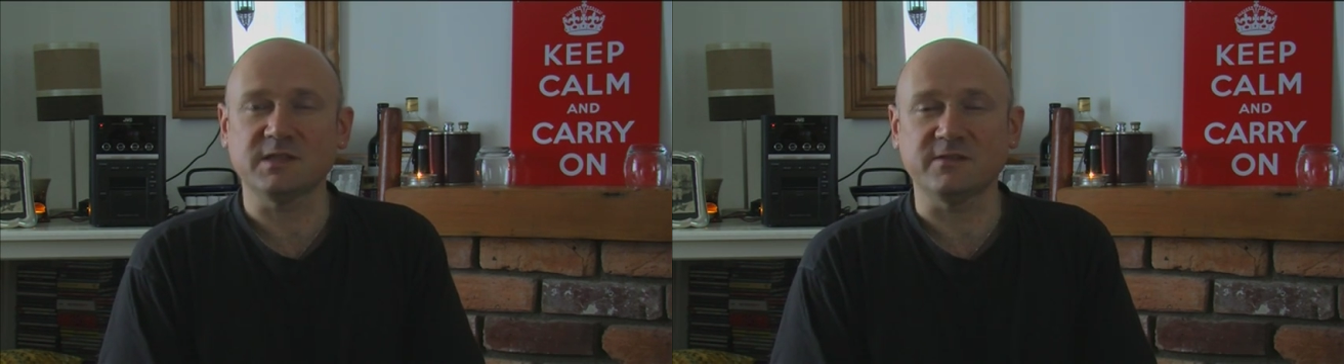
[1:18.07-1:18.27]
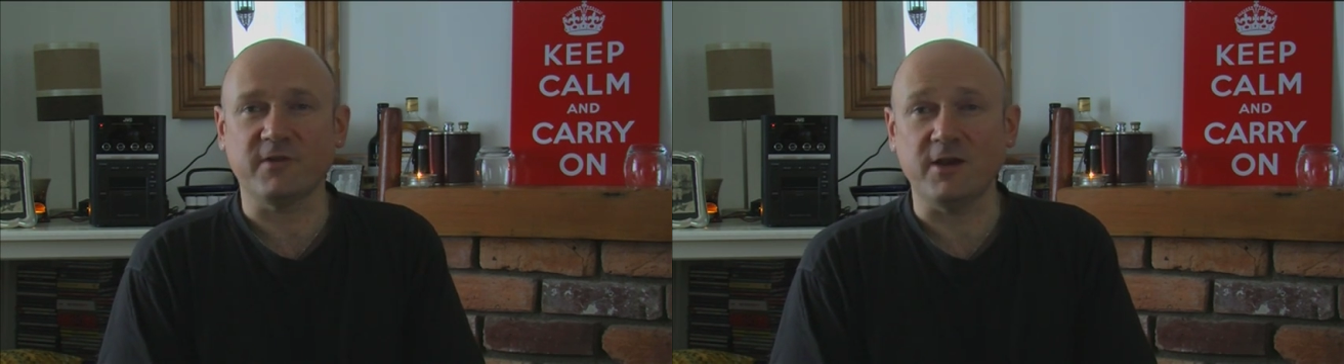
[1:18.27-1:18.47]

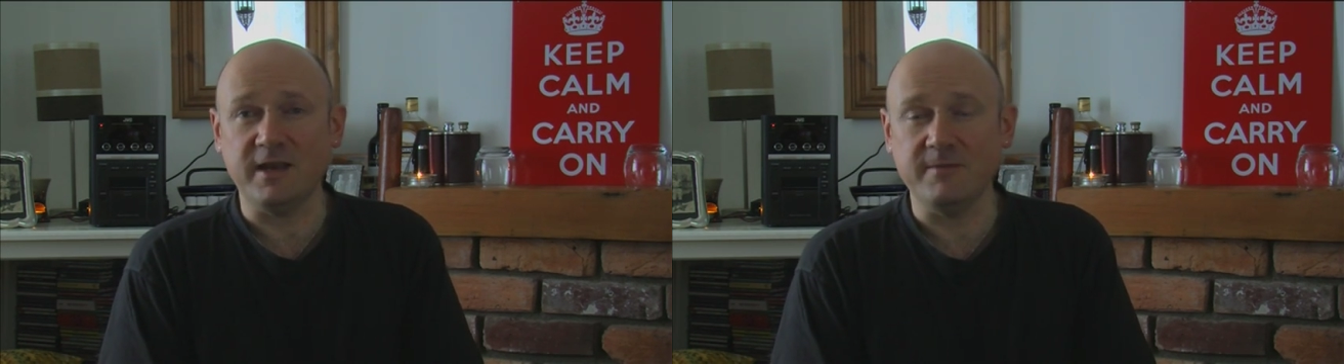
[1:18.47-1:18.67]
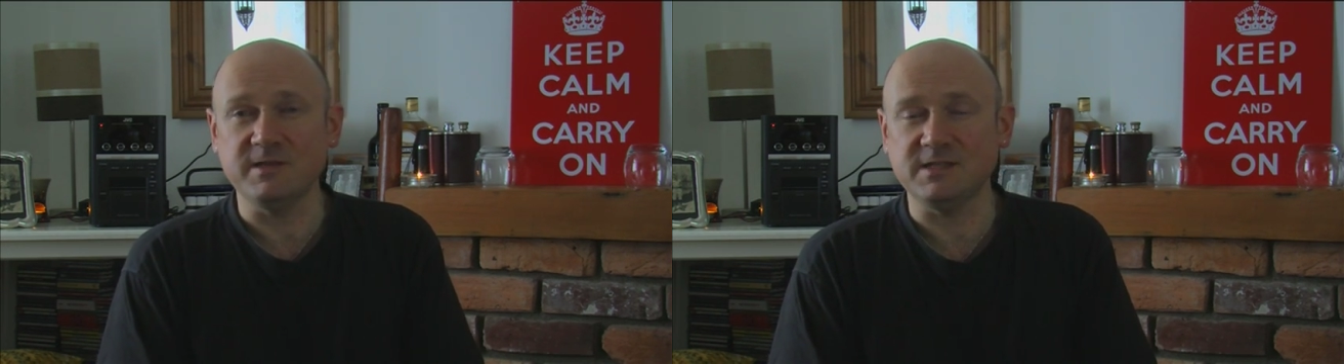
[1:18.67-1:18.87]
There's very
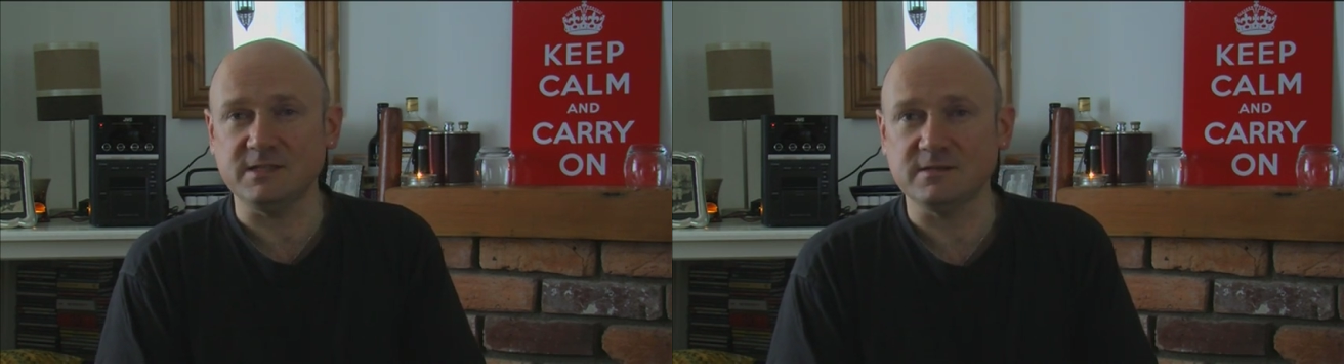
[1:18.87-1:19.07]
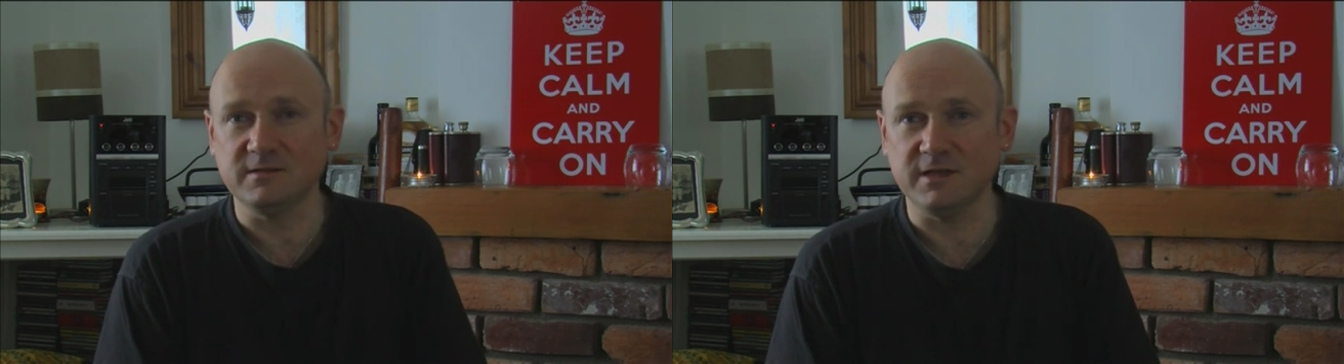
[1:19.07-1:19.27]

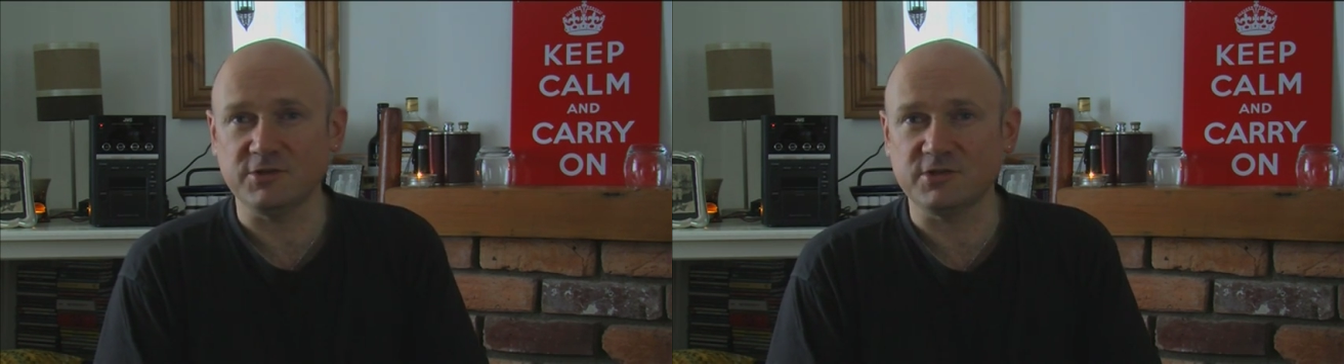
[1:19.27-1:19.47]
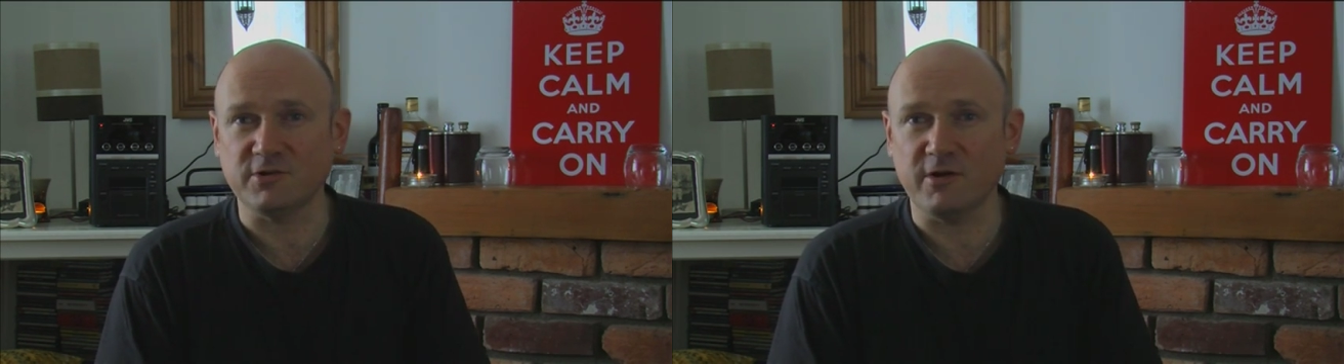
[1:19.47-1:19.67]
limited
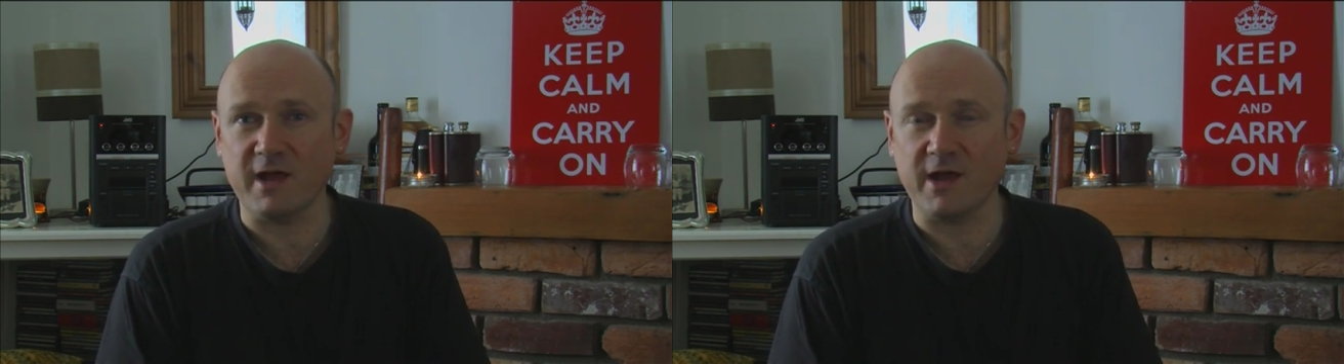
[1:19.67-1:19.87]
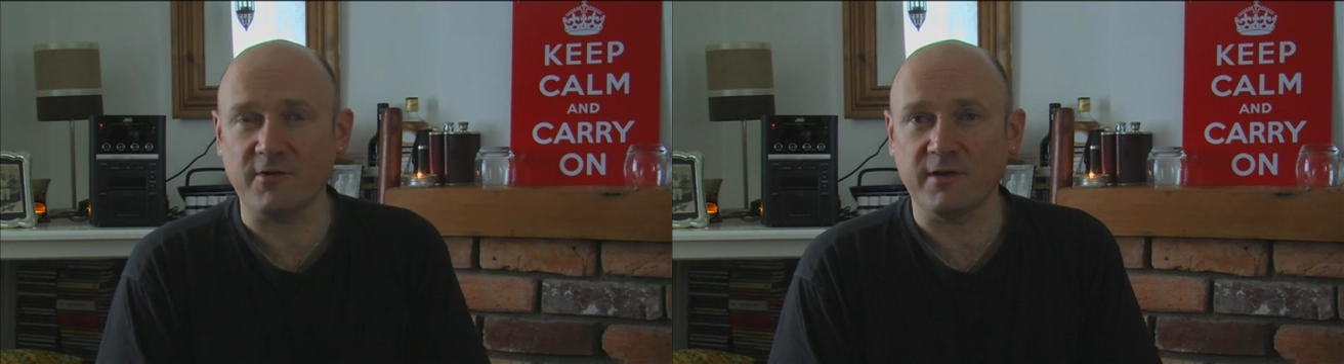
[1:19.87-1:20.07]
literature
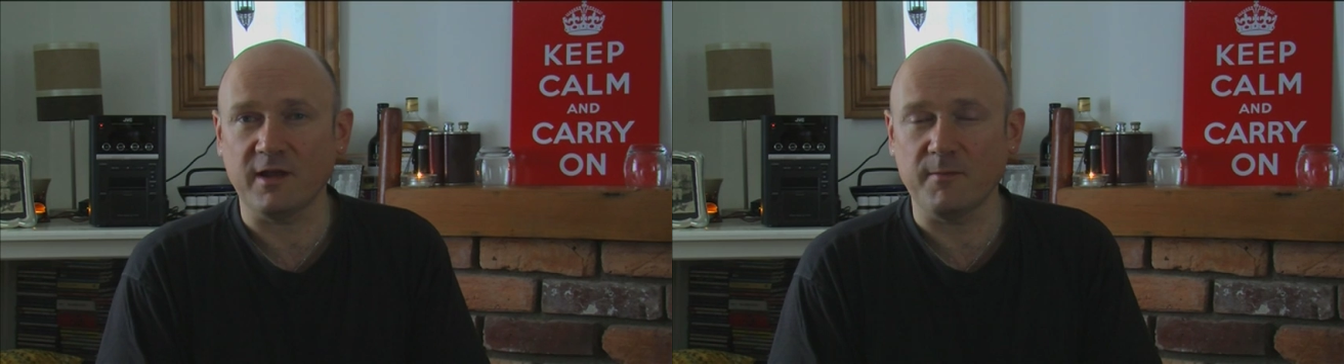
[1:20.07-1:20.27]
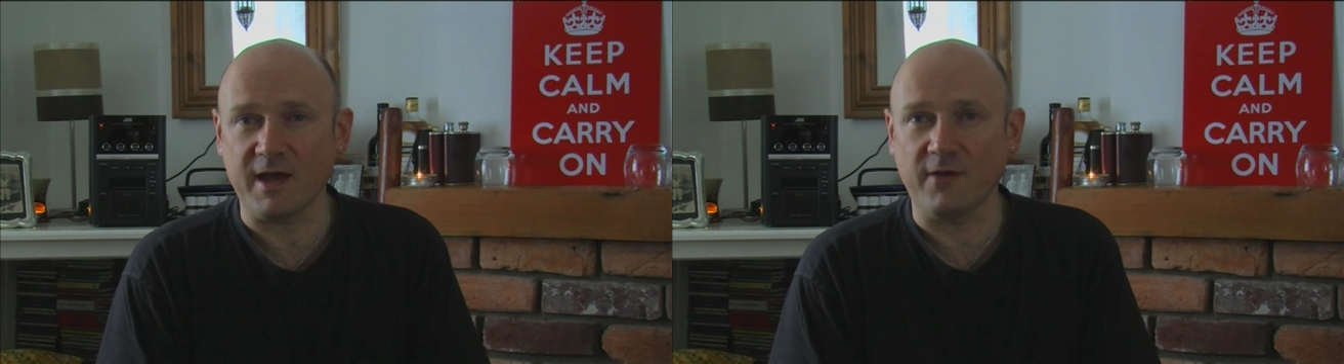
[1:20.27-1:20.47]
around
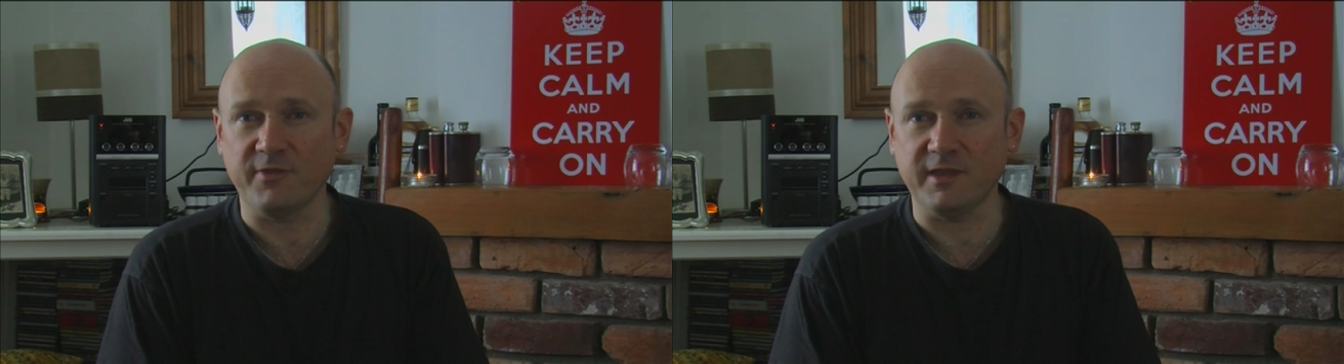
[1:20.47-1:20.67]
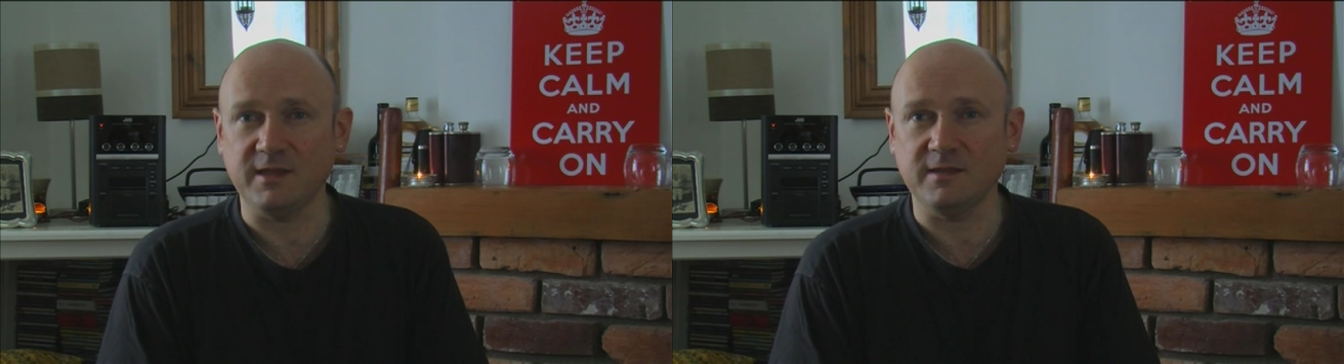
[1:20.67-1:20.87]
about
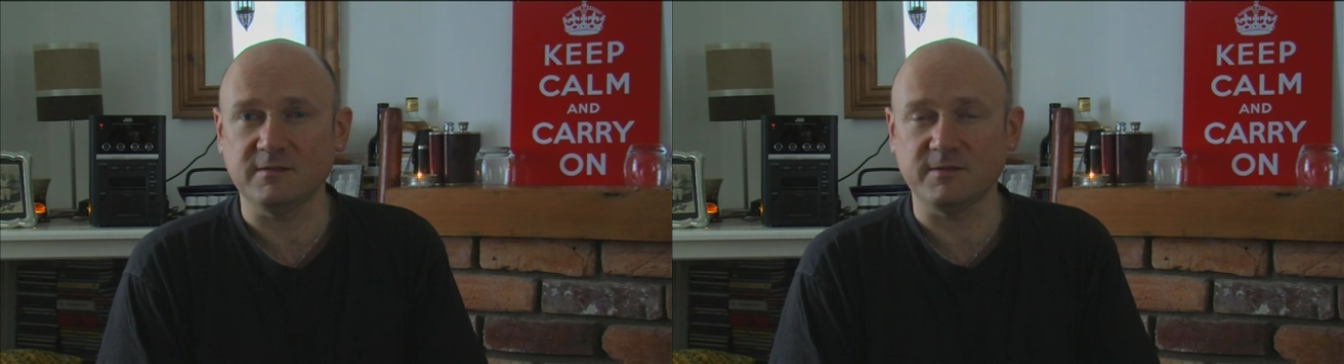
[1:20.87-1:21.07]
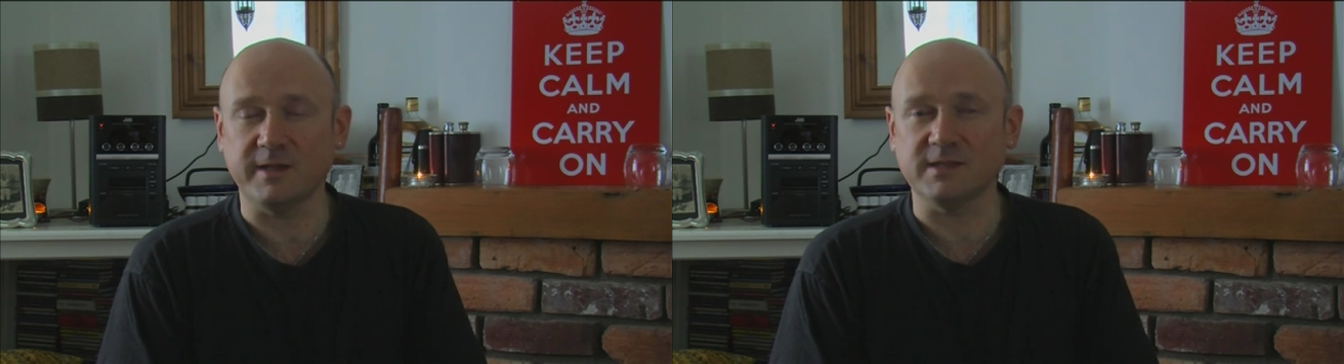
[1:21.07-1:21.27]
the
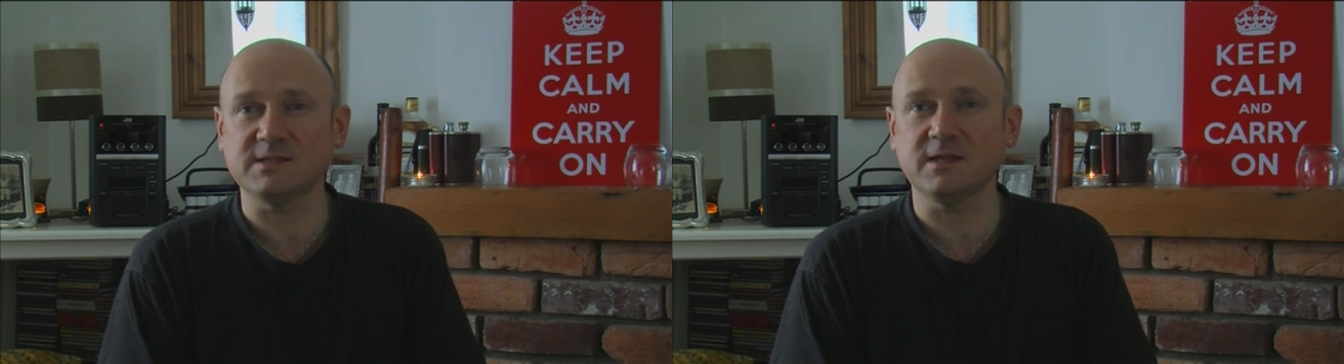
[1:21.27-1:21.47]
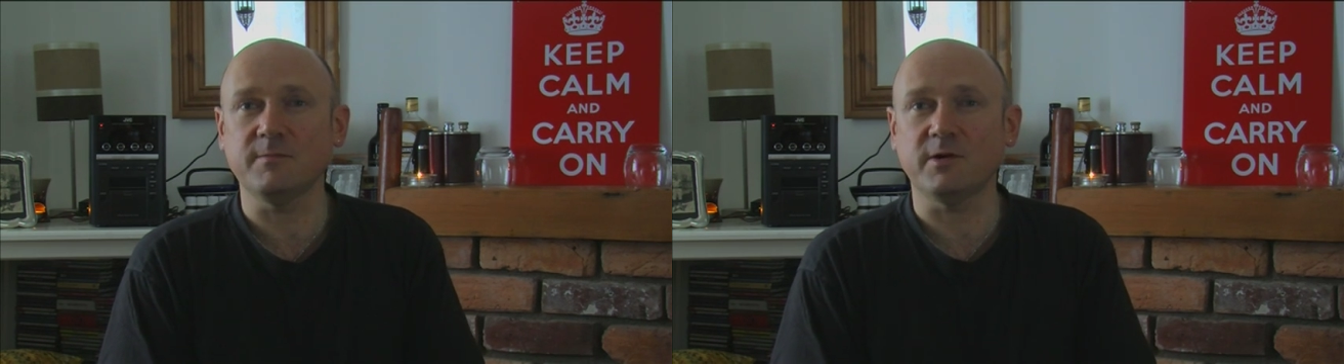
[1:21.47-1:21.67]
Tibetan
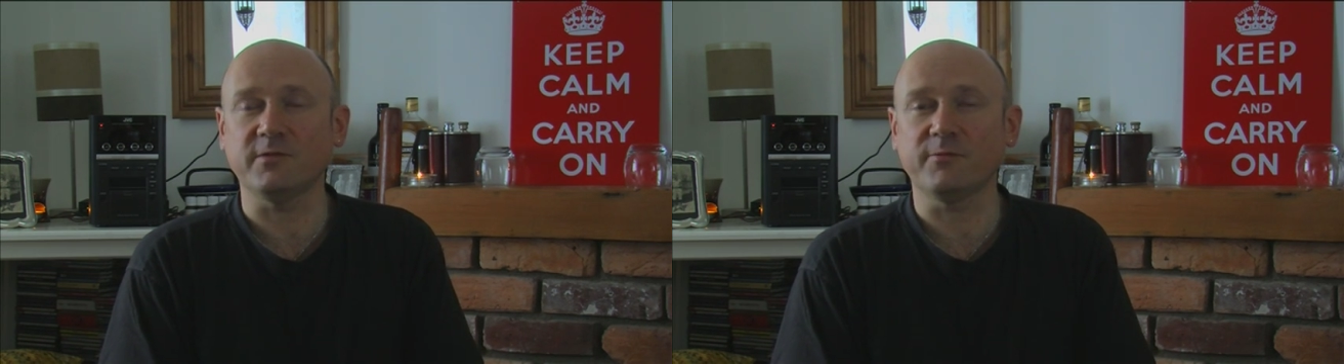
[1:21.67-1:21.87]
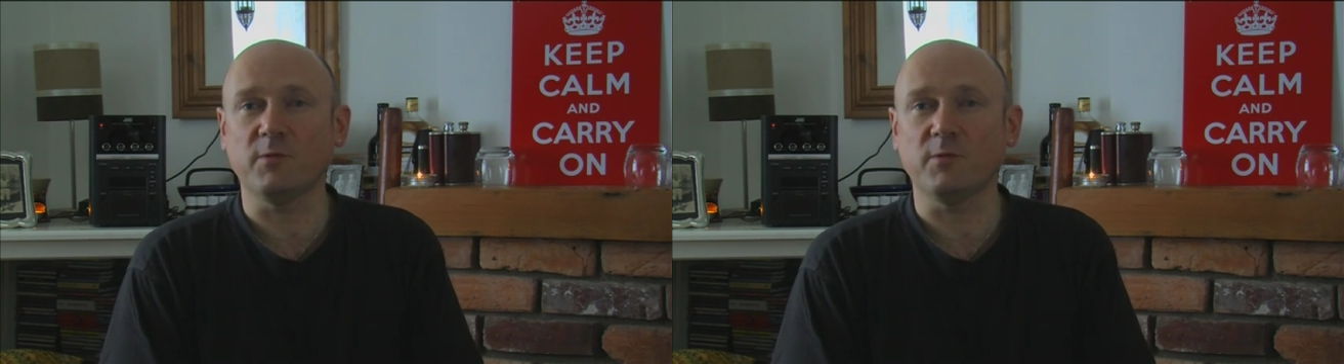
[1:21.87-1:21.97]
singing bowls,